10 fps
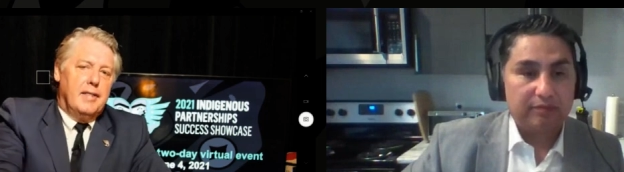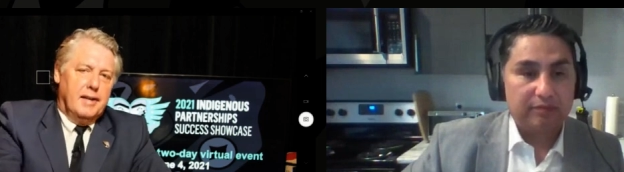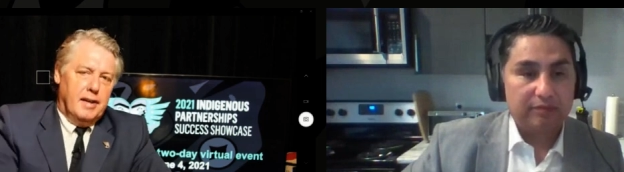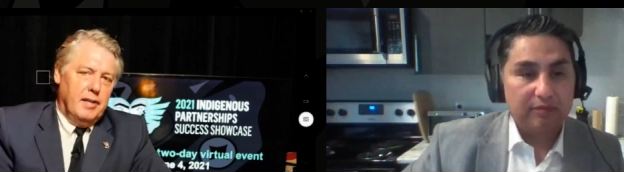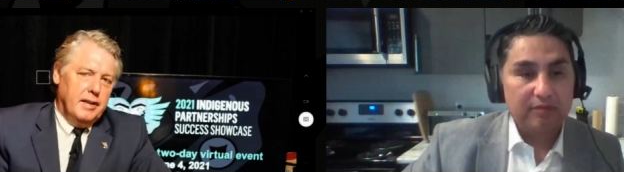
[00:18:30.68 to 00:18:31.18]
Speaker 1: I
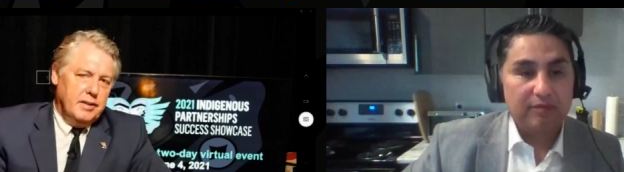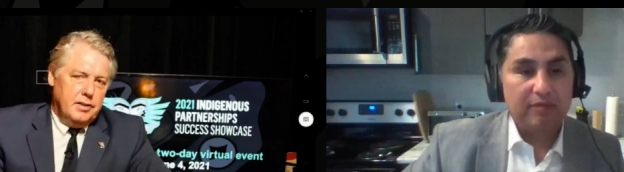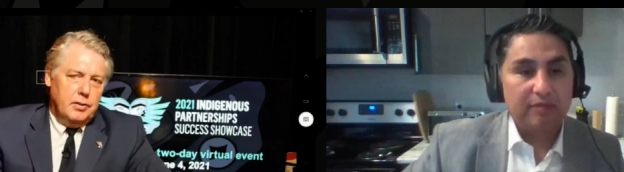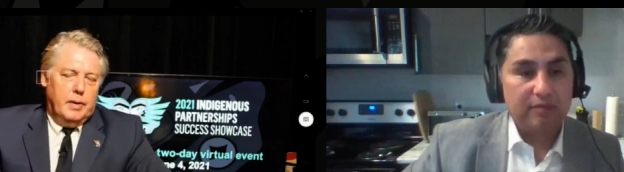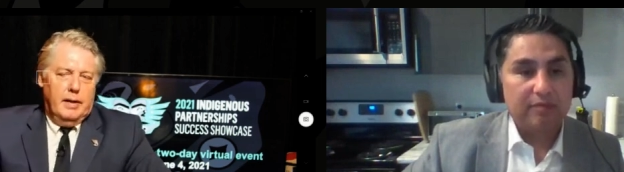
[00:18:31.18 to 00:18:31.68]
think that this
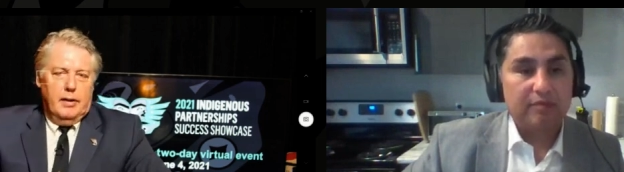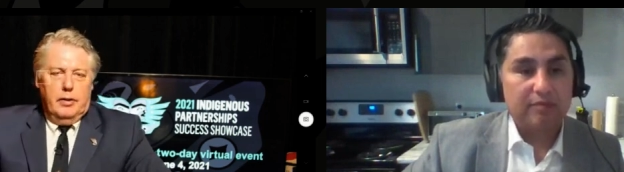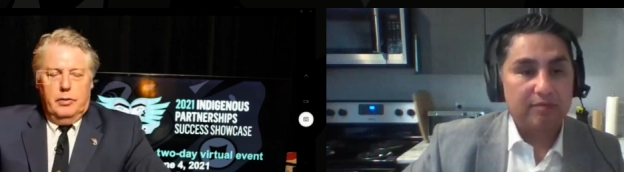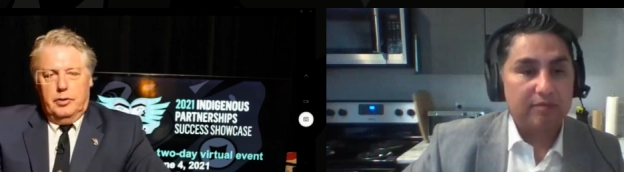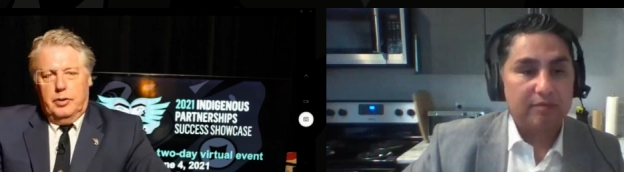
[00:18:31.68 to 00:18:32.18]
is the way
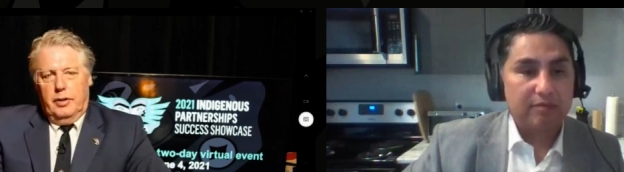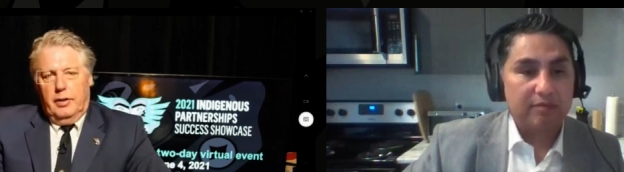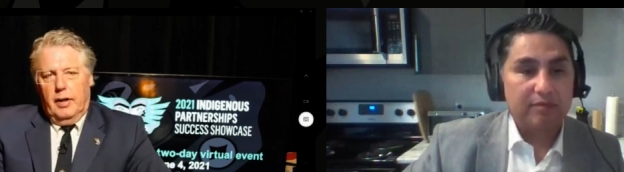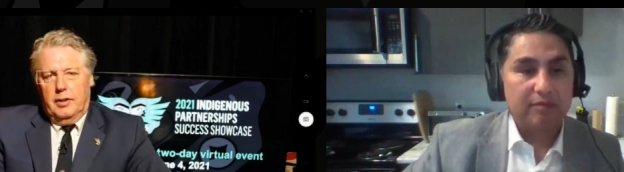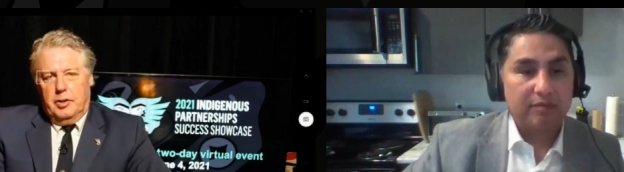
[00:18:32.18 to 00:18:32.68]
that you
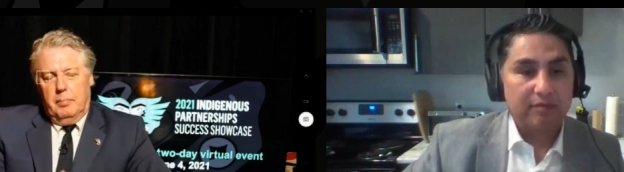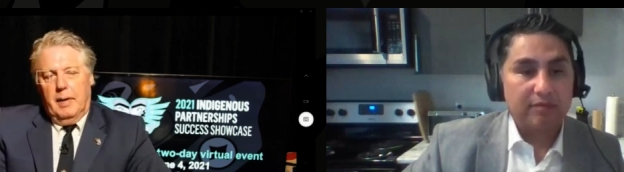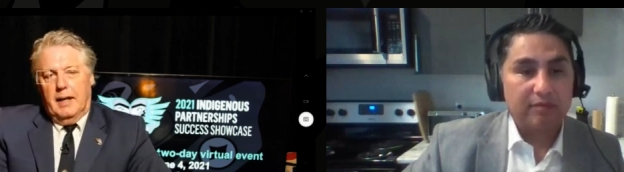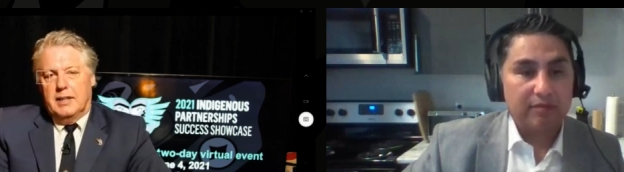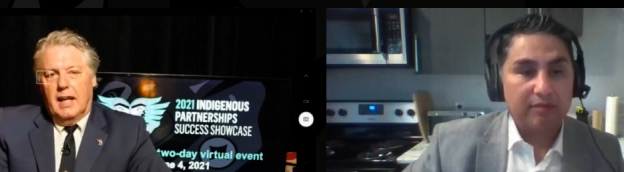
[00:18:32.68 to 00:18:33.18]
should uh,
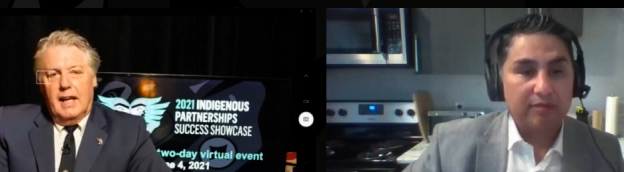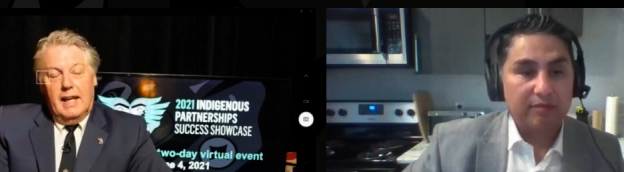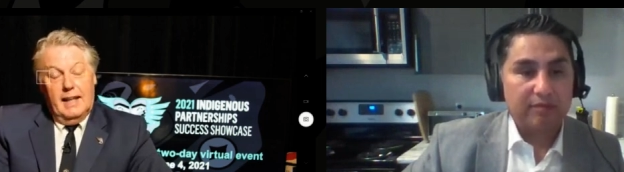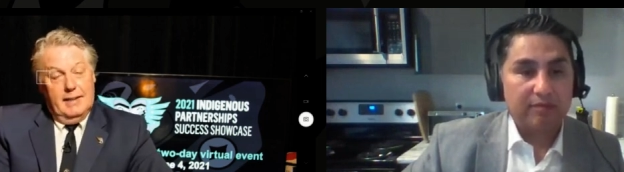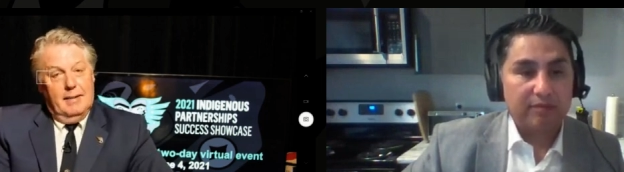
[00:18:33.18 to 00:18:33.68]
should
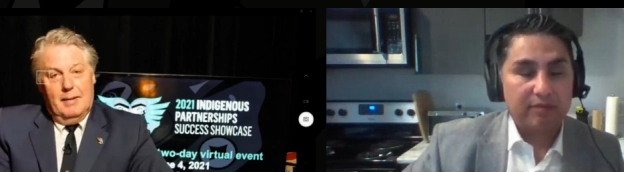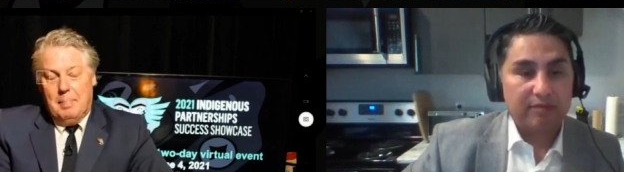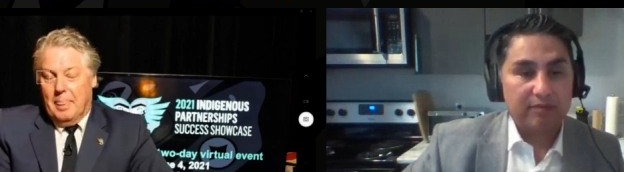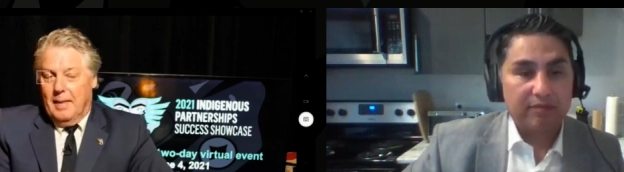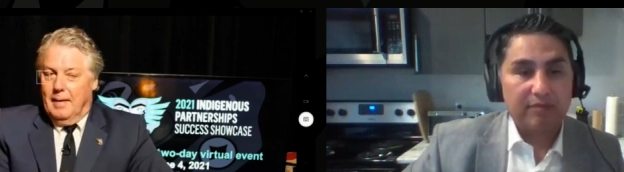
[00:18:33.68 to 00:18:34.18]
manage it.
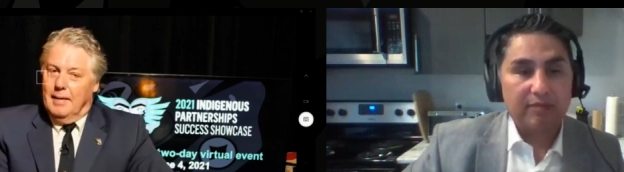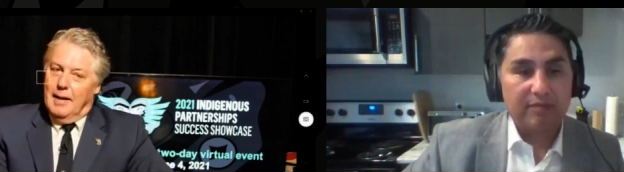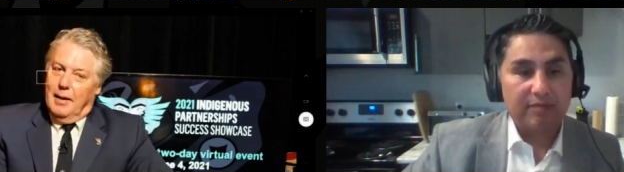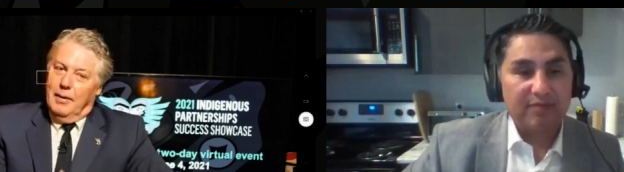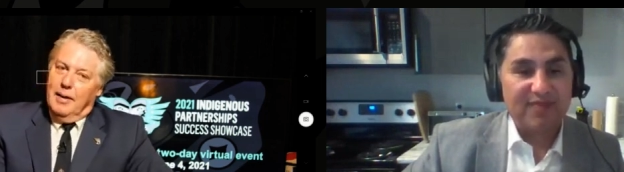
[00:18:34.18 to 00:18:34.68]

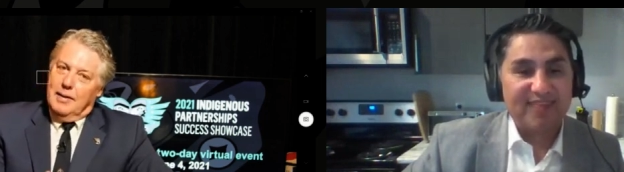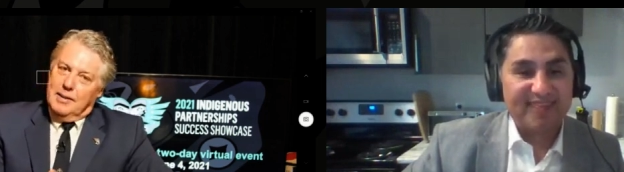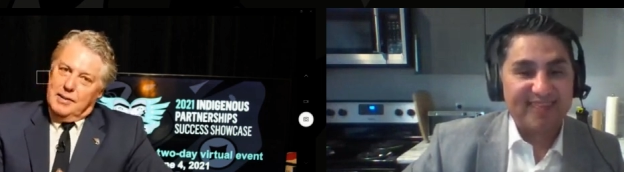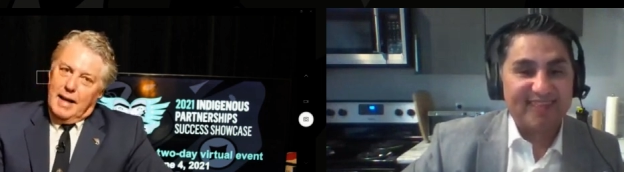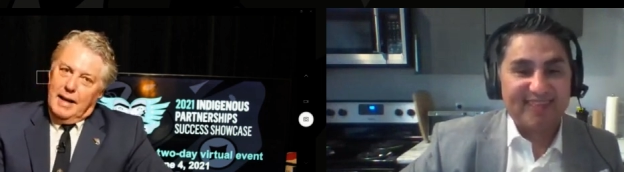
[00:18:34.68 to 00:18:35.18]
Now,
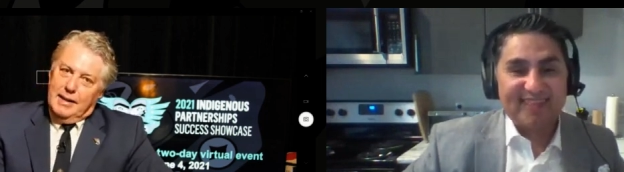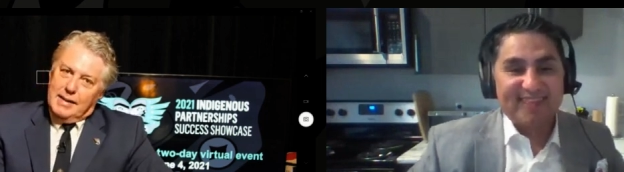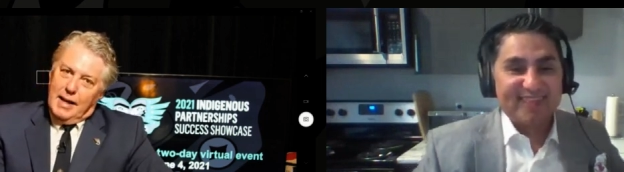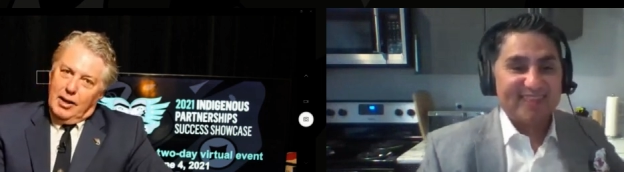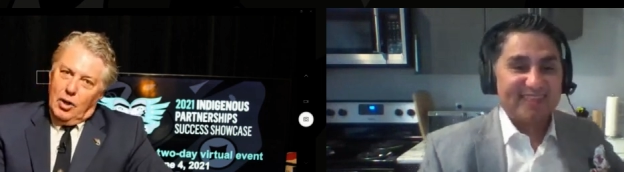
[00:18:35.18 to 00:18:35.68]
does that
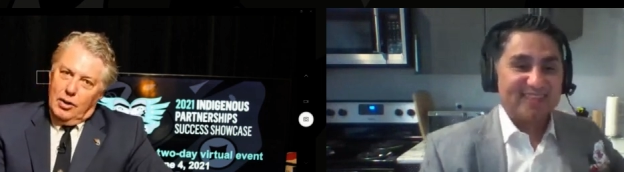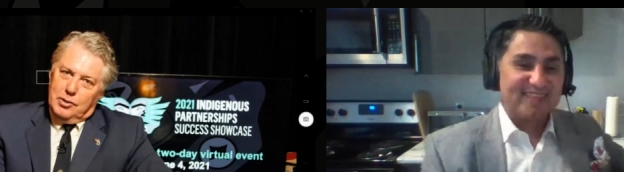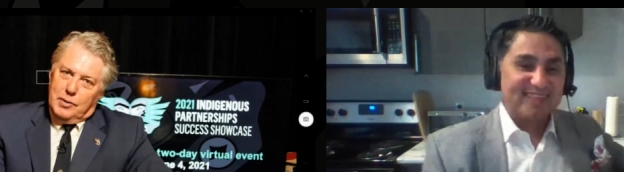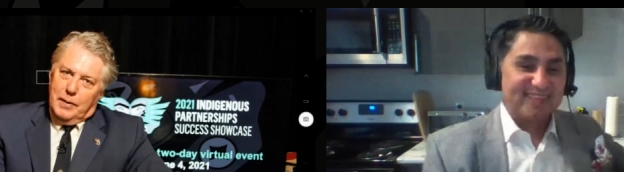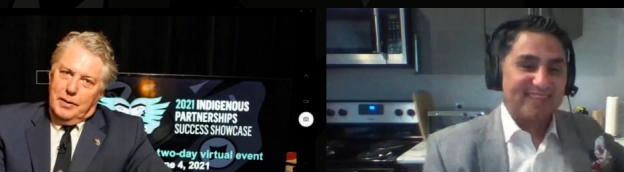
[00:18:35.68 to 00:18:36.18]
is that
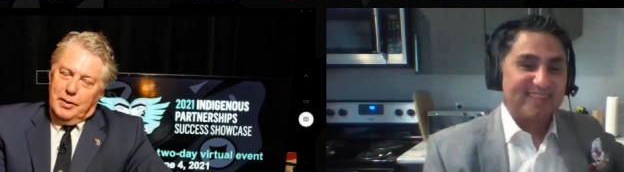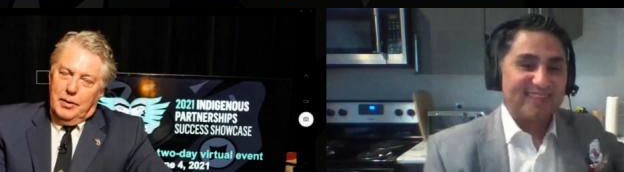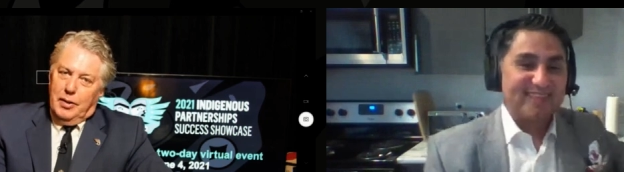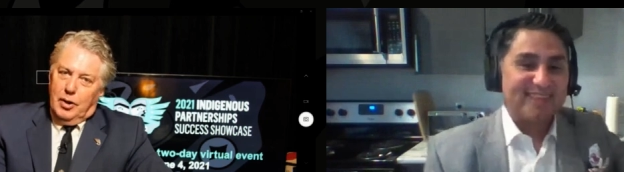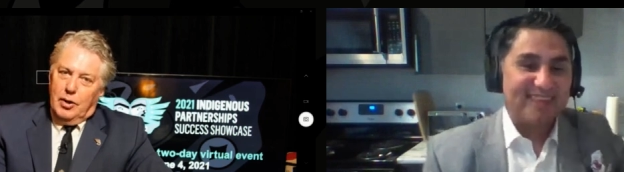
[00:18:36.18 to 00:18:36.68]
contrary
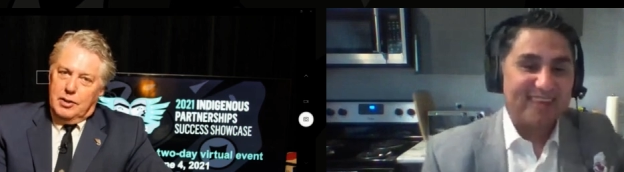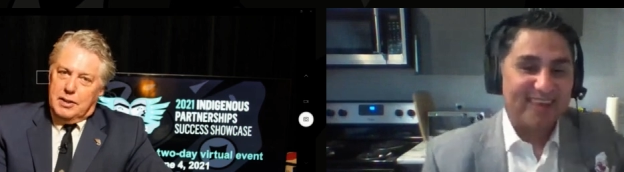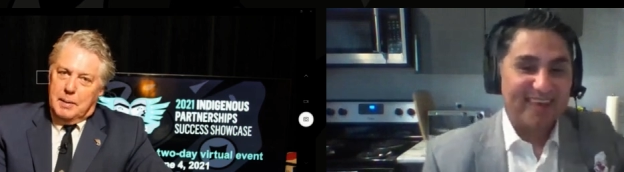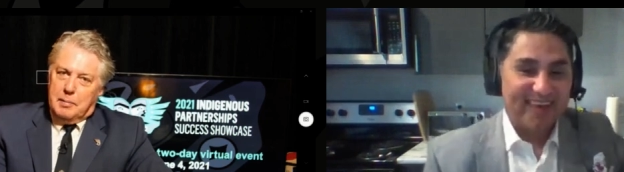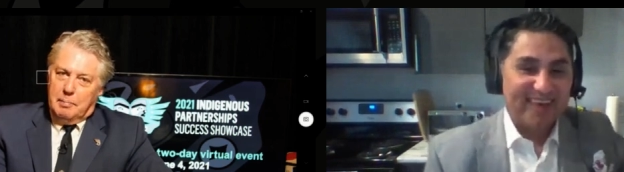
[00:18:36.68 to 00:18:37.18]
to the
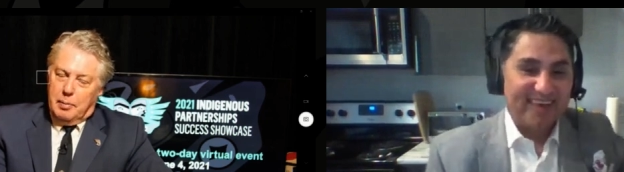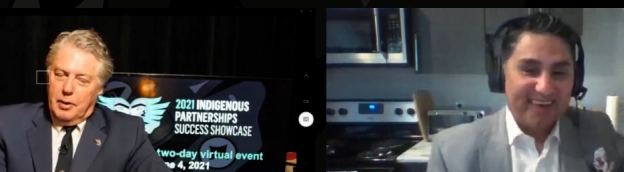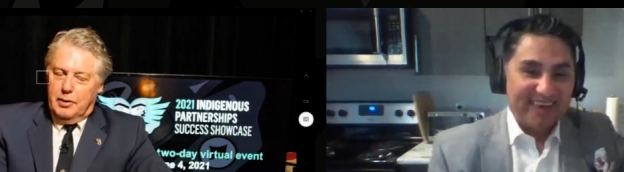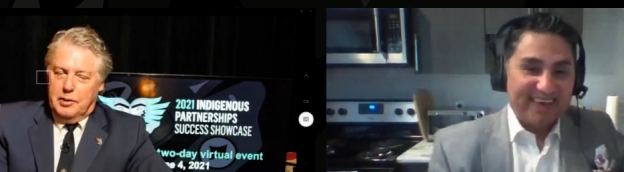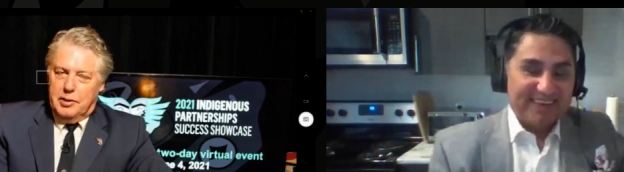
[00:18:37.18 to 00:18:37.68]
concept of
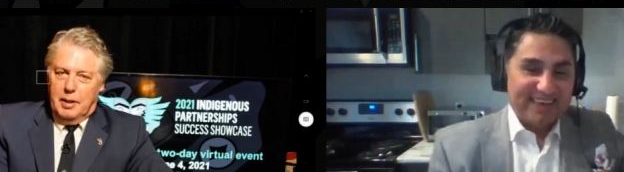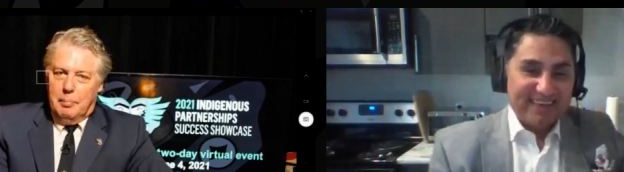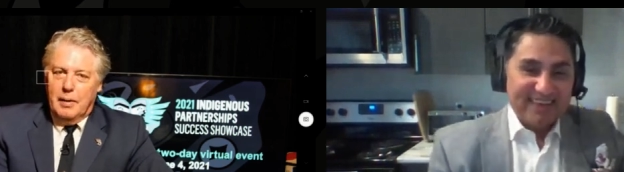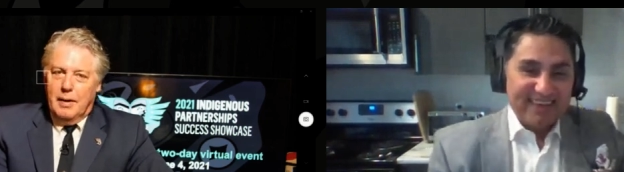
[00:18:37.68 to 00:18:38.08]
partnership?